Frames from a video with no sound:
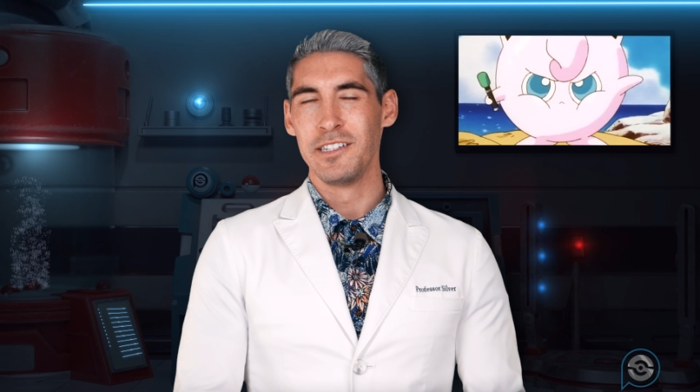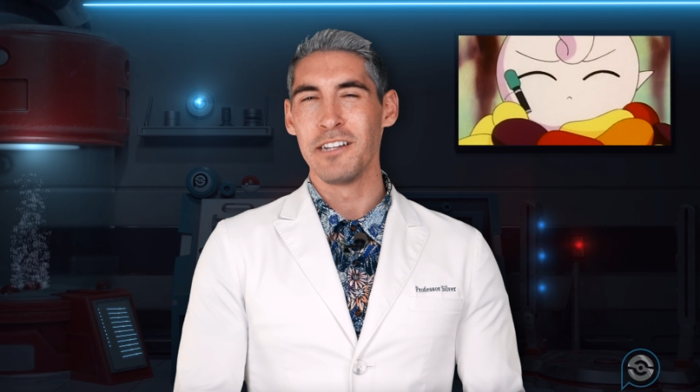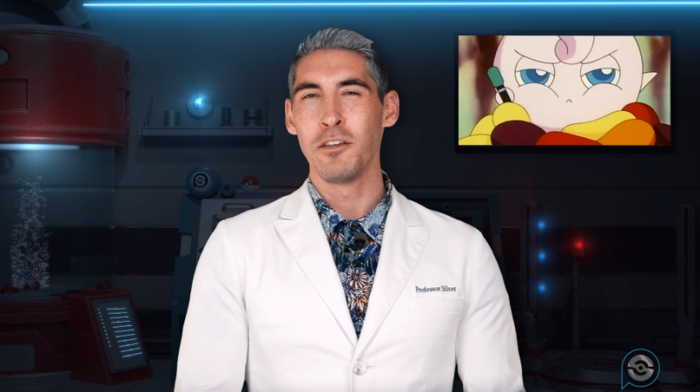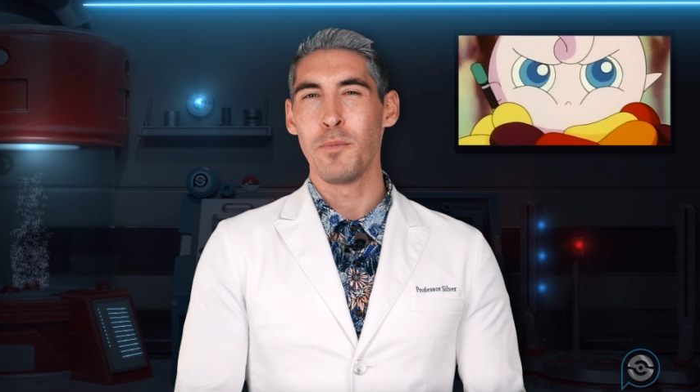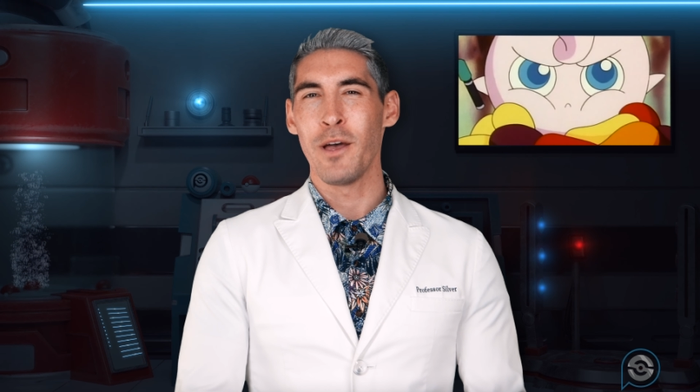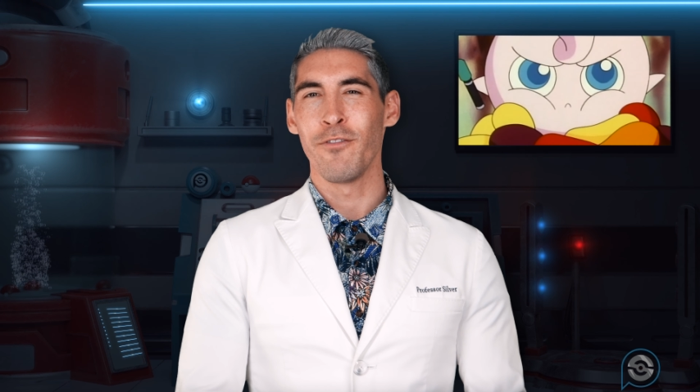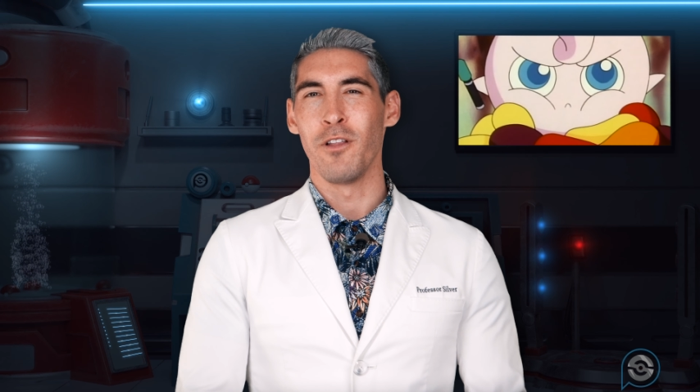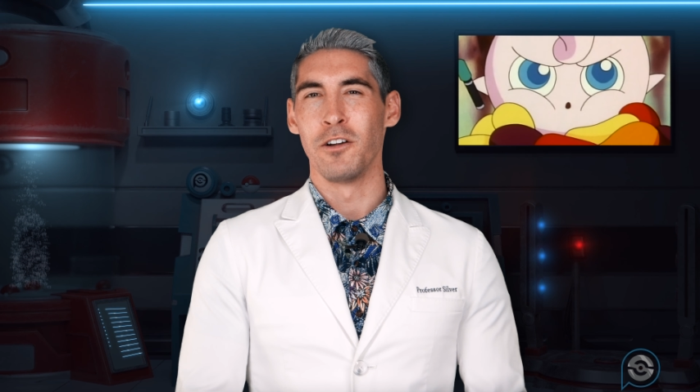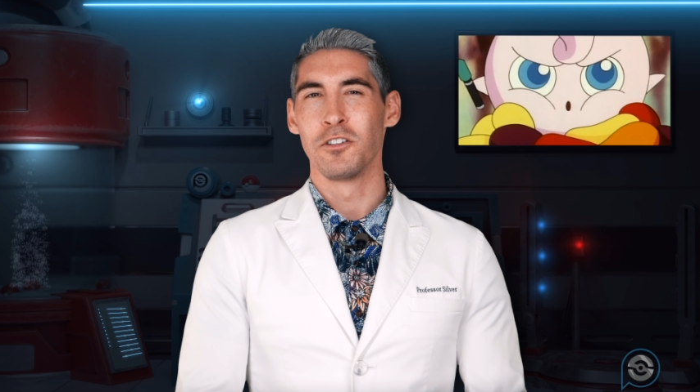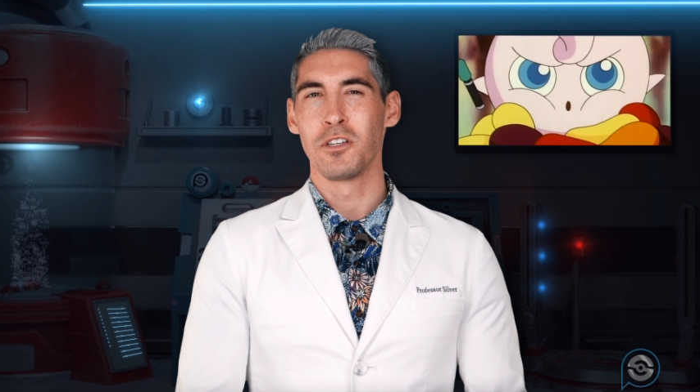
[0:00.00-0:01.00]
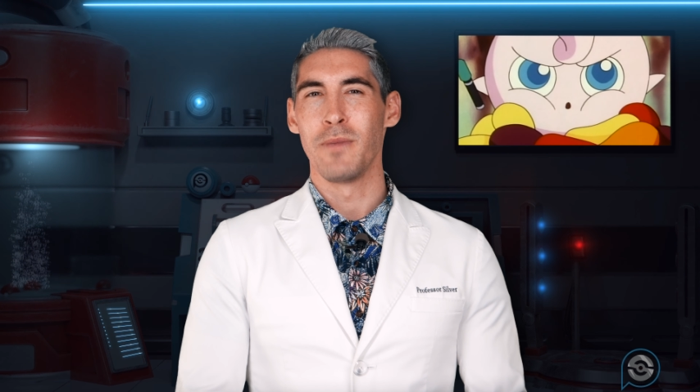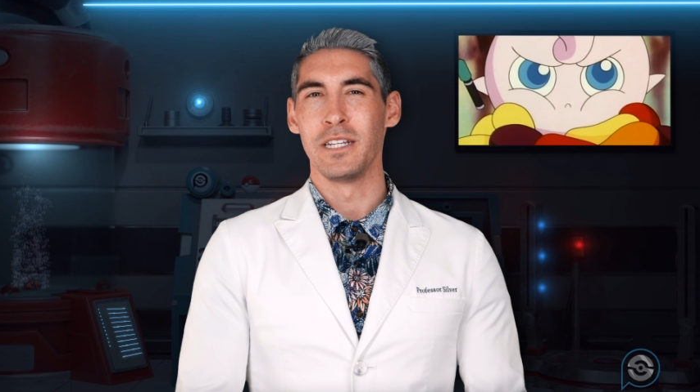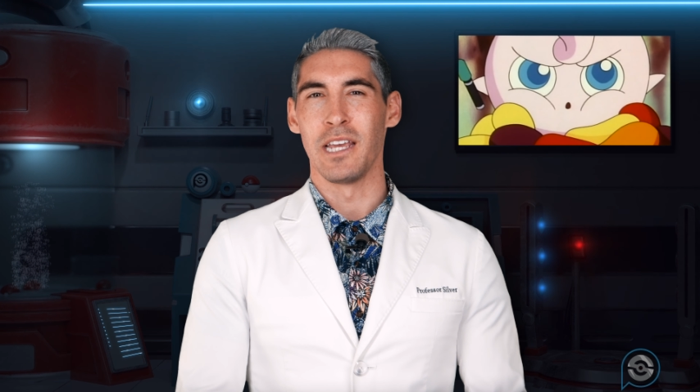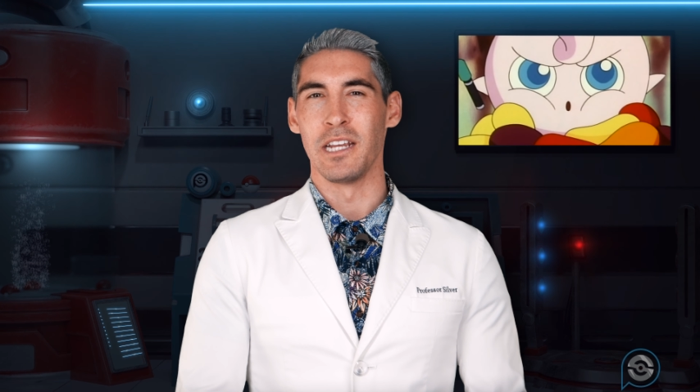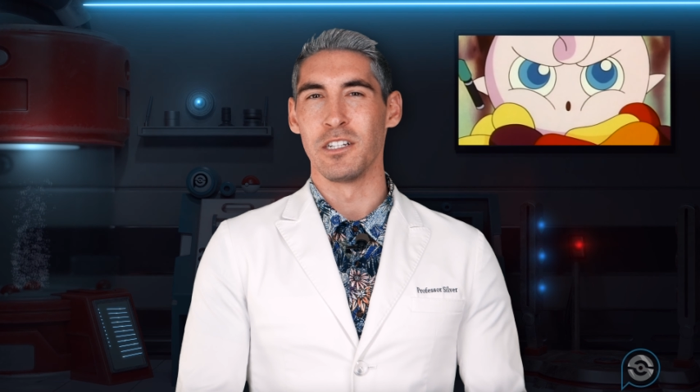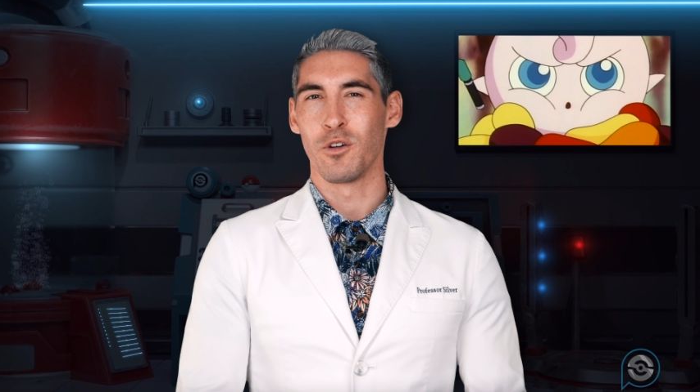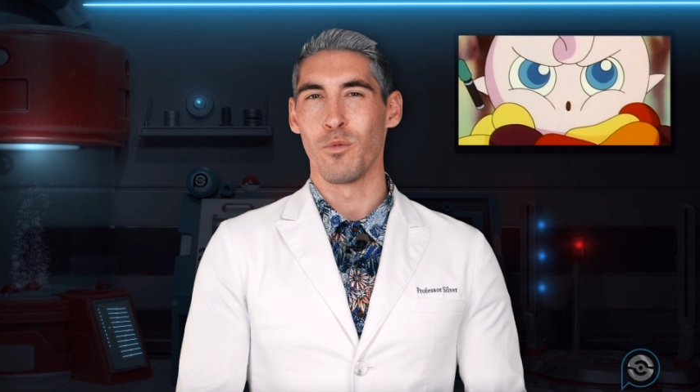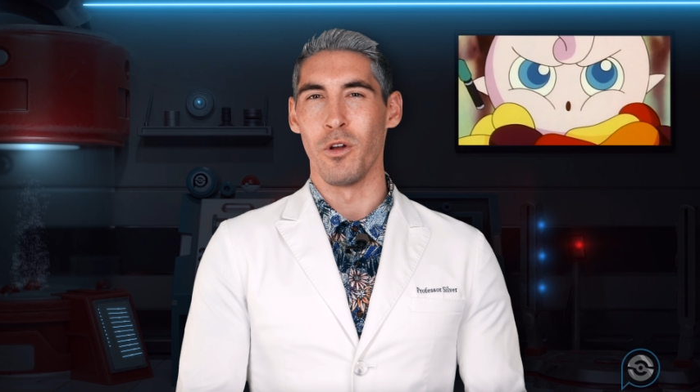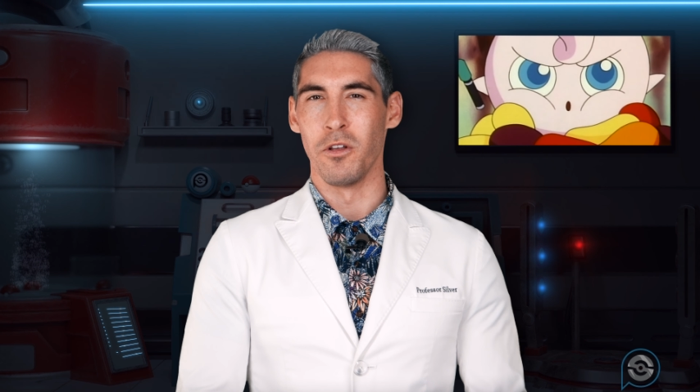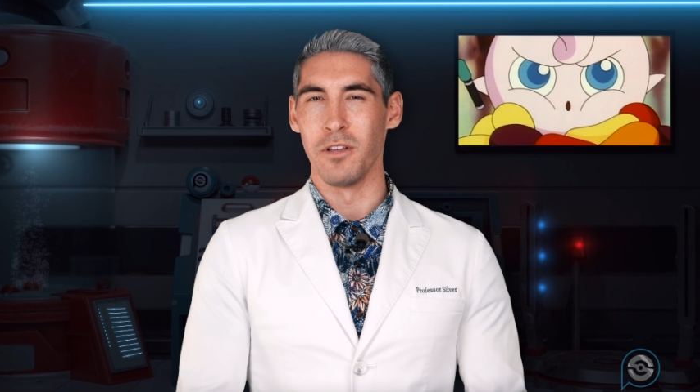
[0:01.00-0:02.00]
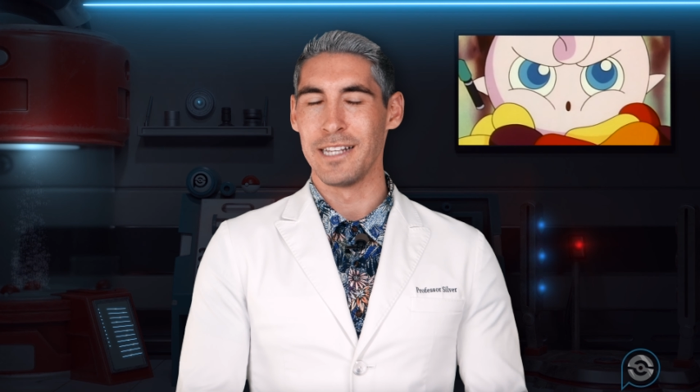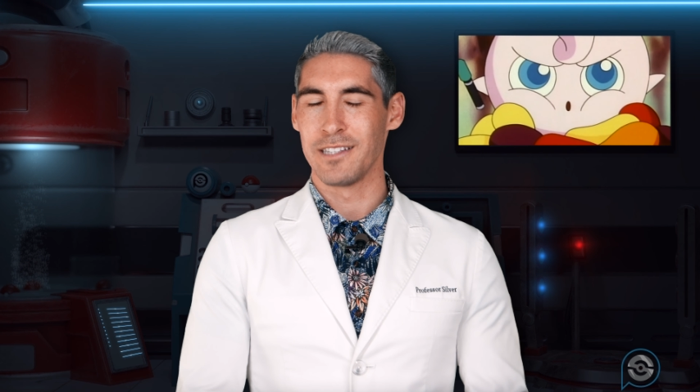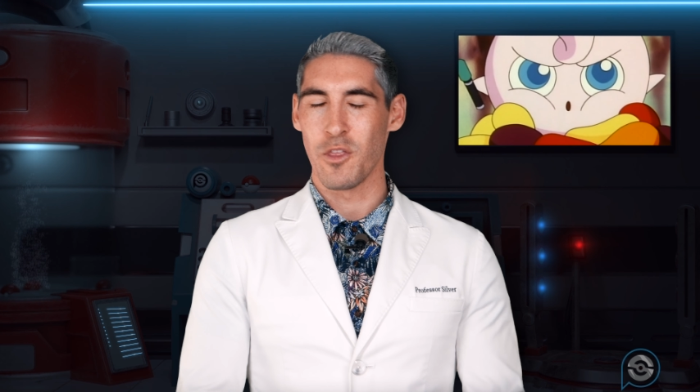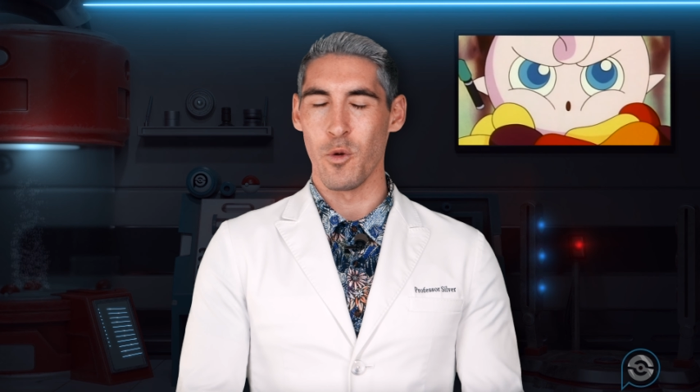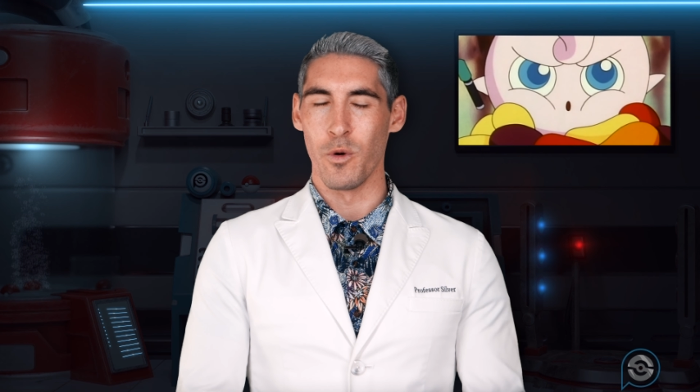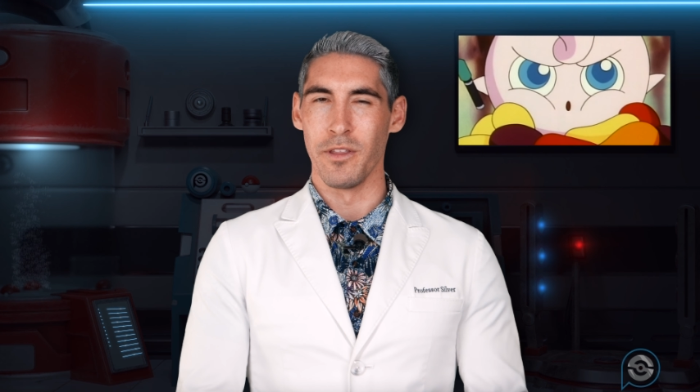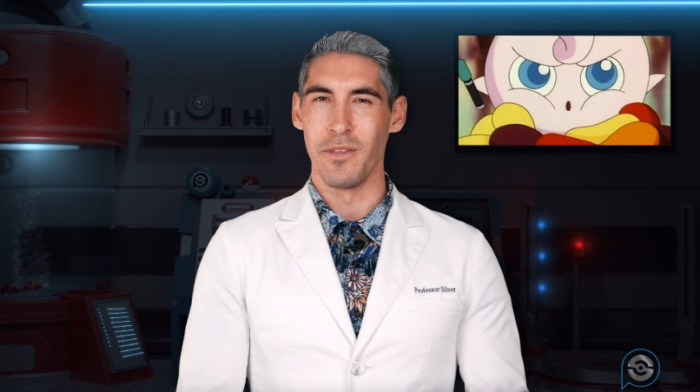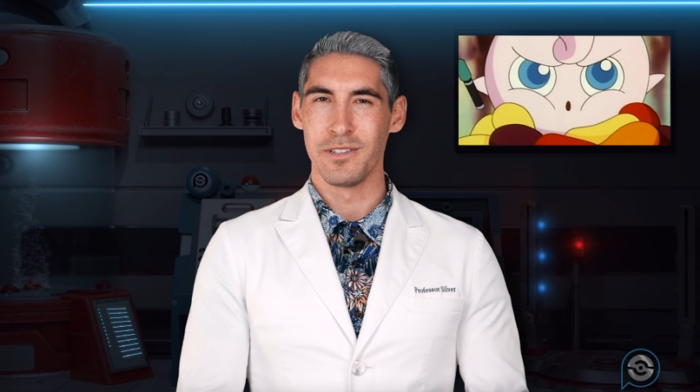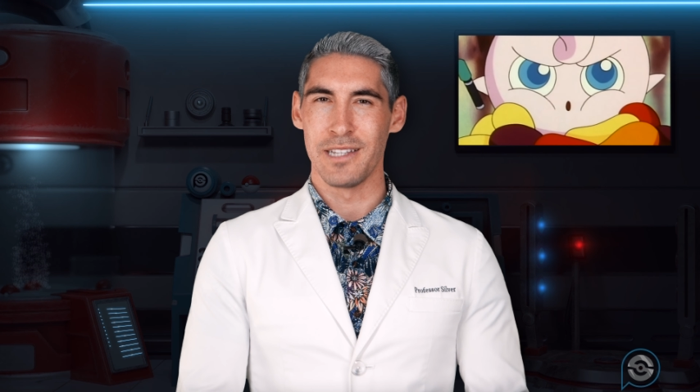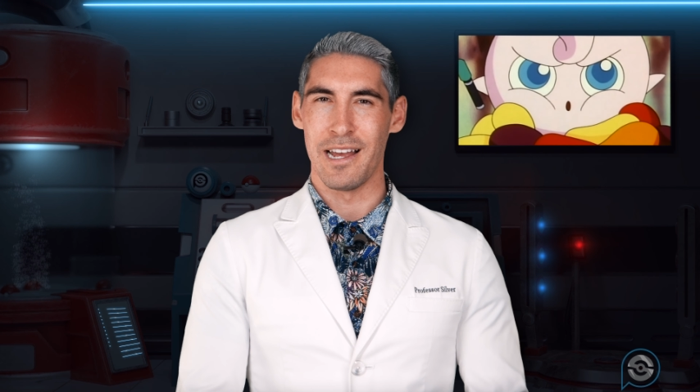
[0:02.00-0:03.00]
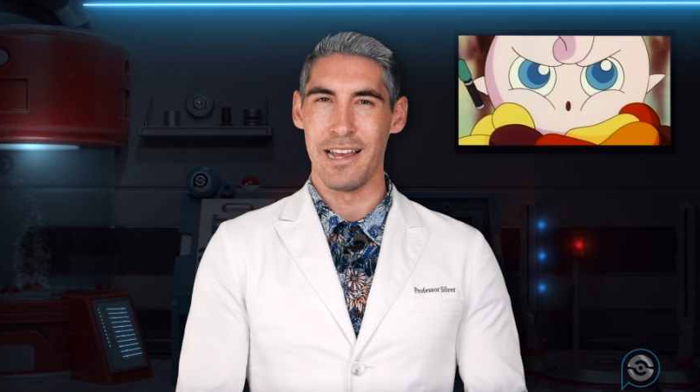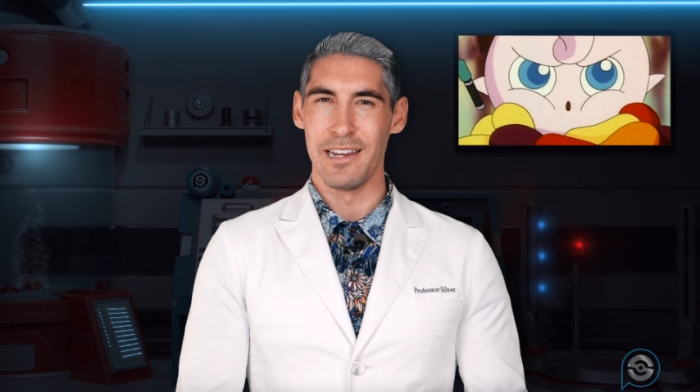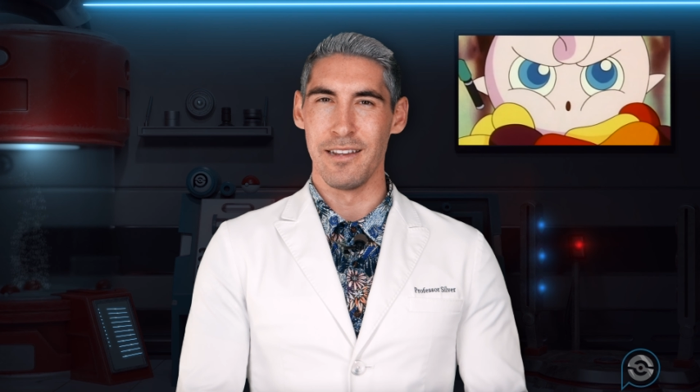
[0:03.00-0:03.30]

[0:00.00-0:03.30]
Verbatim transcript: Jigglypuff largely maintained her role as a thorn in their side.